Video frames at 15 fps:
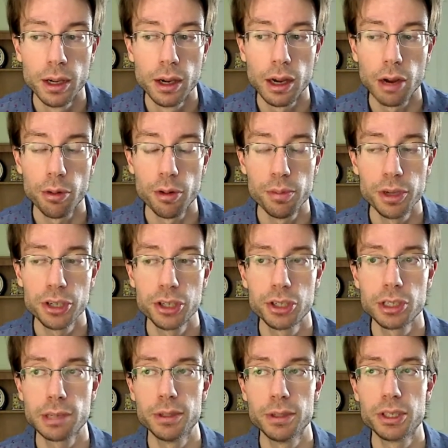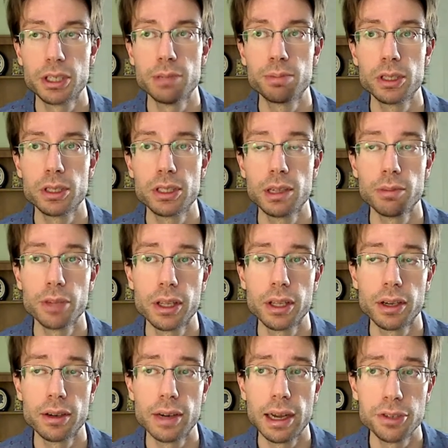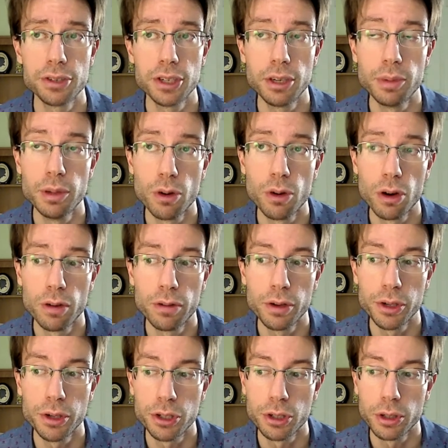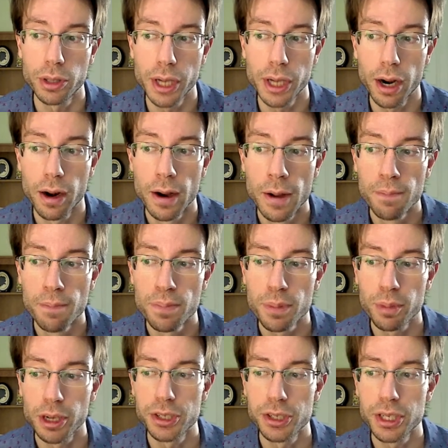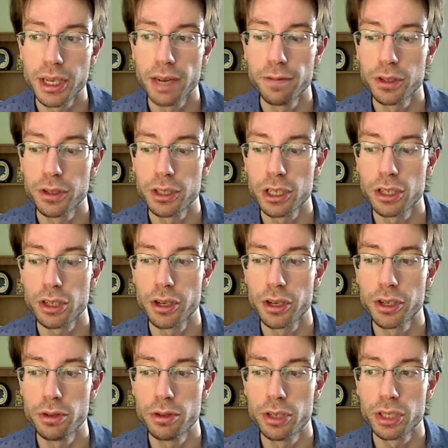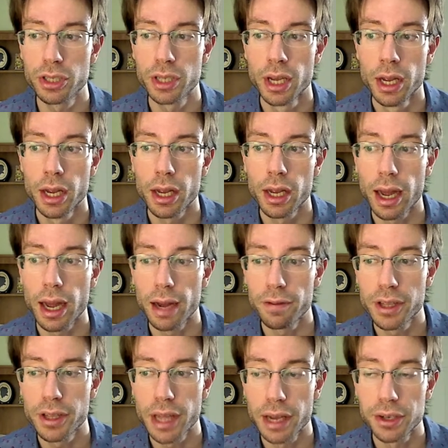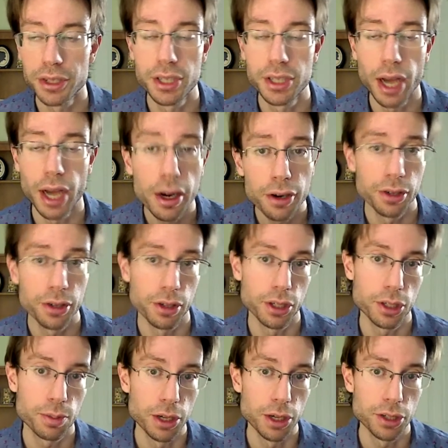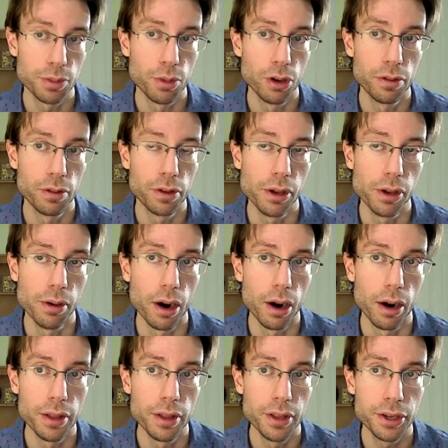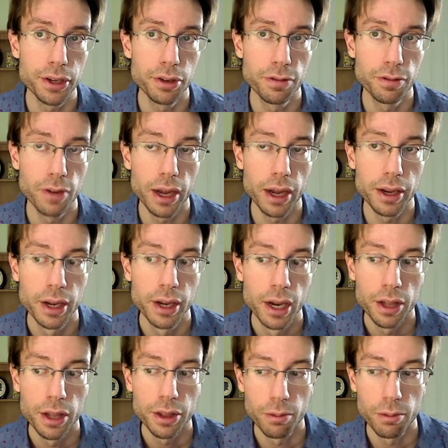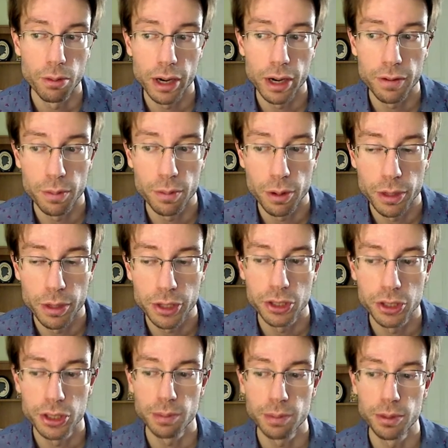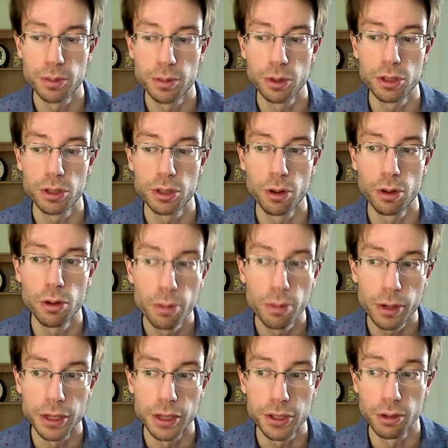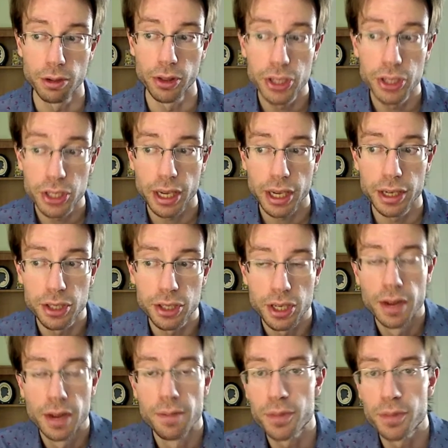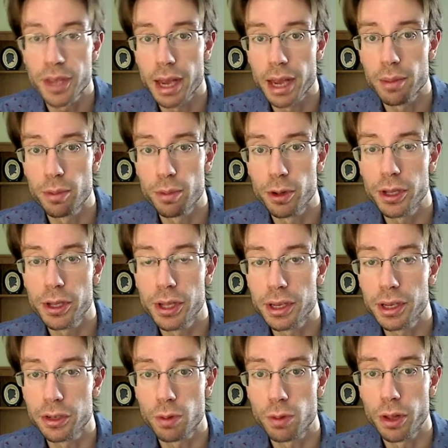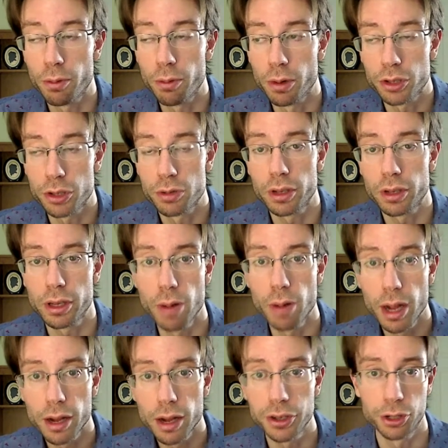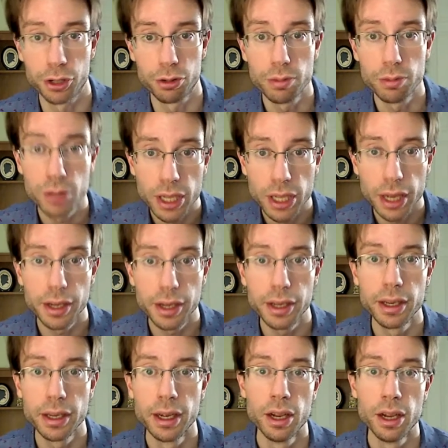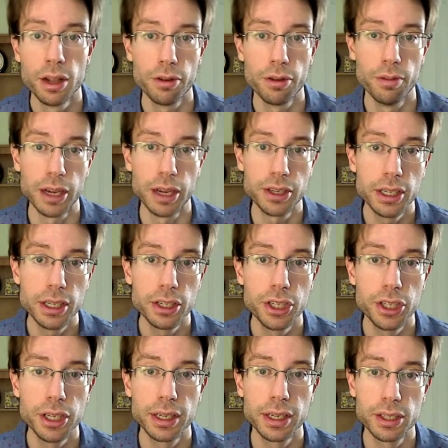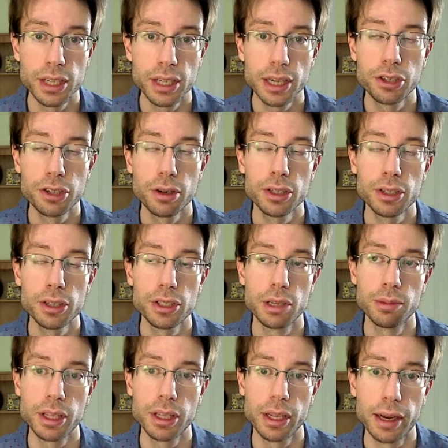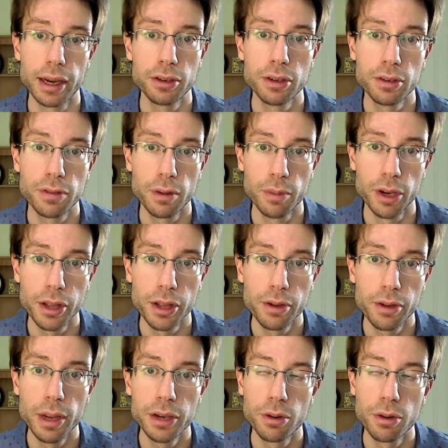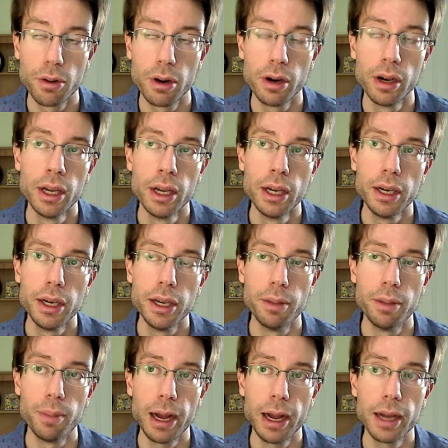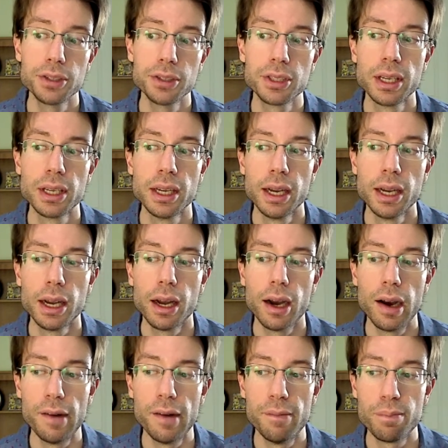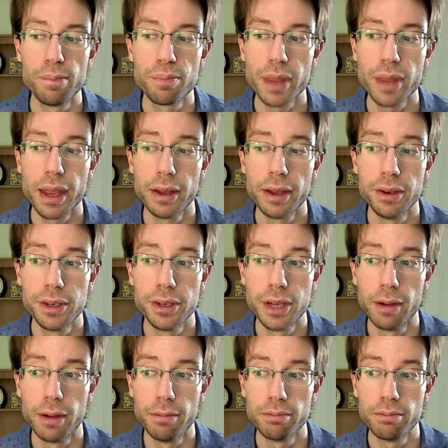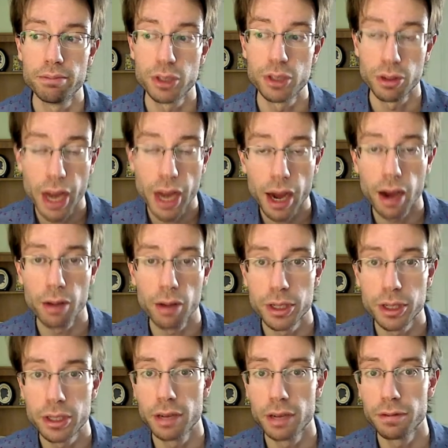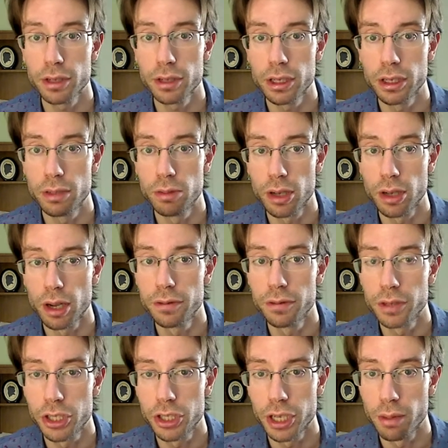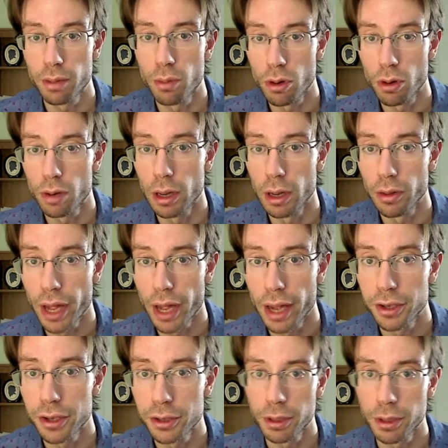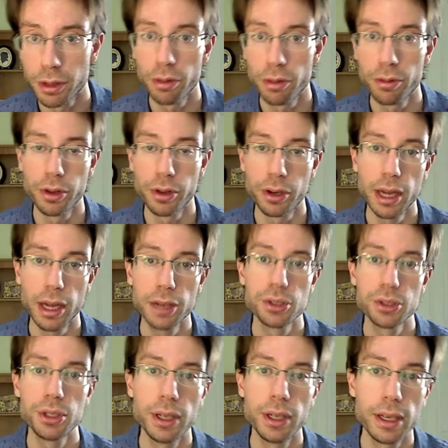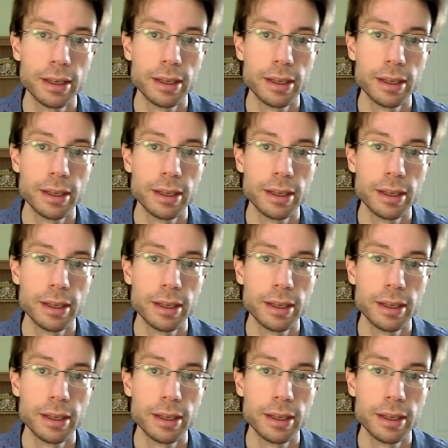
A permission slip is simply something that allows you to be more of who you truly are, but it's the emphasis on you just having that desire to express more of who you are, and then you'll find whatever permission slip is most appropriate. So in this case, gamma breathing is one that works really well in a group setting, through my teaching, etc. Something that I learned from another mentor in the past. So yeah, I'll be definitely would love to share more about that as we go through the class today.